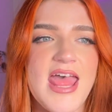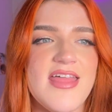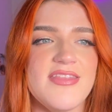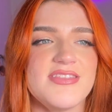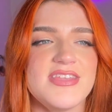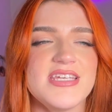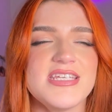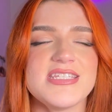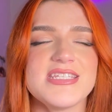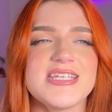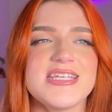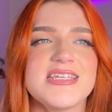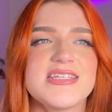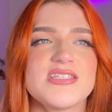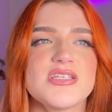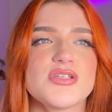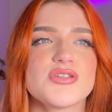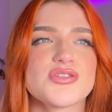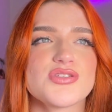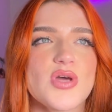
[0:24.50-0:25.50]
This is
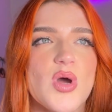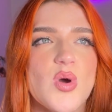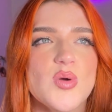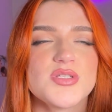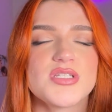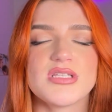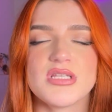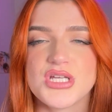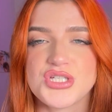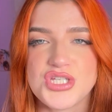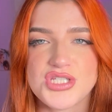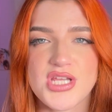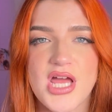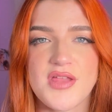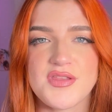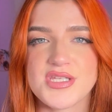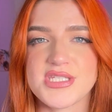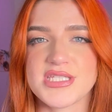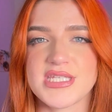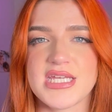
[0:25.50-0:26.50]
so delicious on
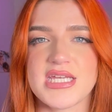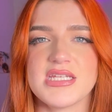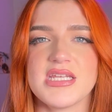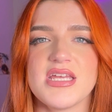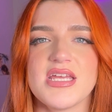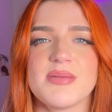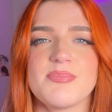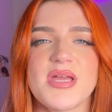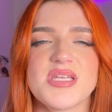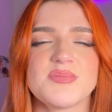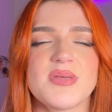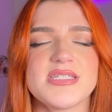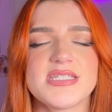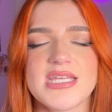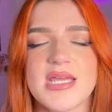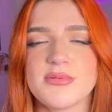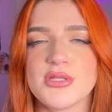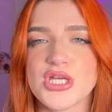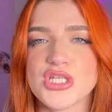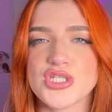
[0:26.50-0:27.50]
the skin. It makes my
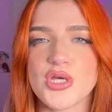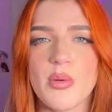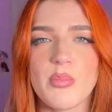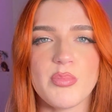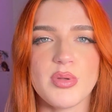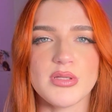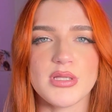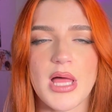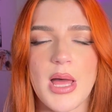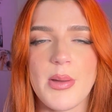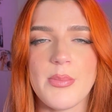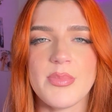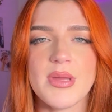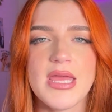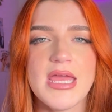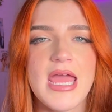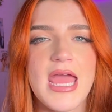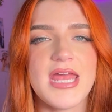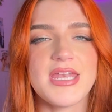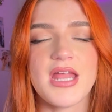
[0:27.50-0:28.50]
skin look so plump
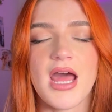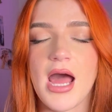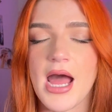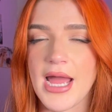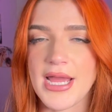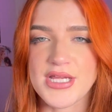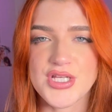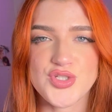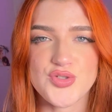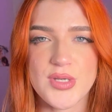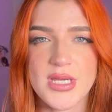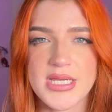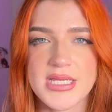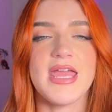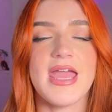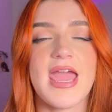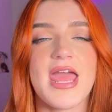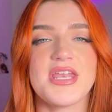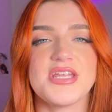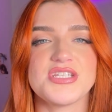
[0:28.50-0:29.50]
and hydrated,
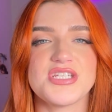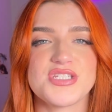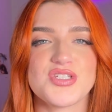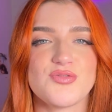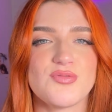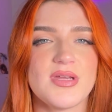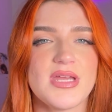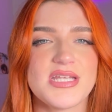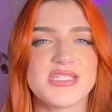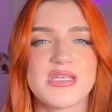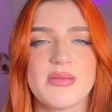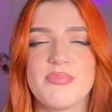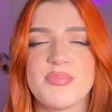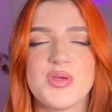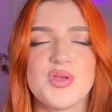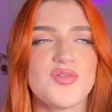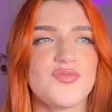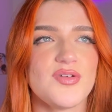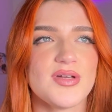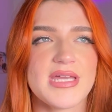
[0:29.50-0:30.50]
and it just creates a
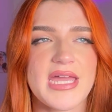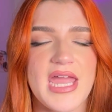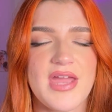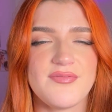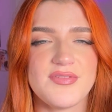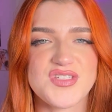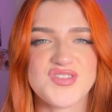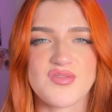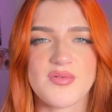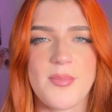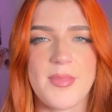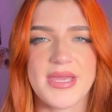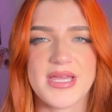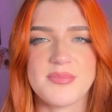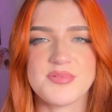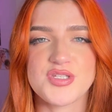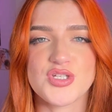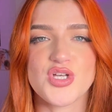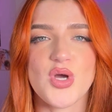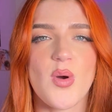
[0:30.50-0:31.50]
beautiful canvas for my
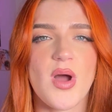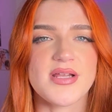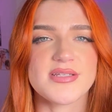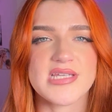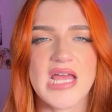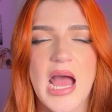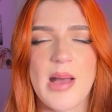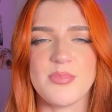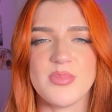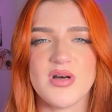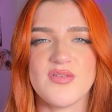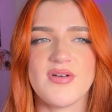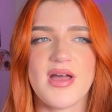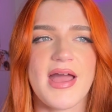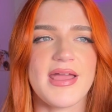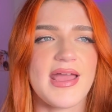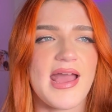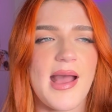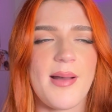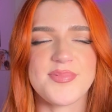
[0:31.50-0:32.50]
makeup to go on top of.
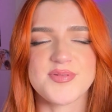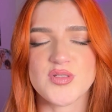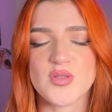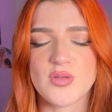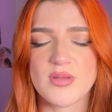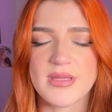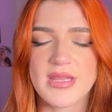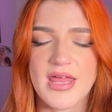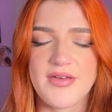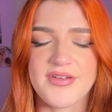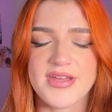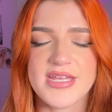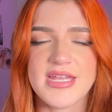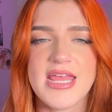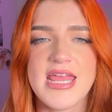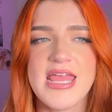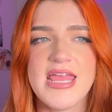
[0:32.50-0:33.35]
I absolutely love it.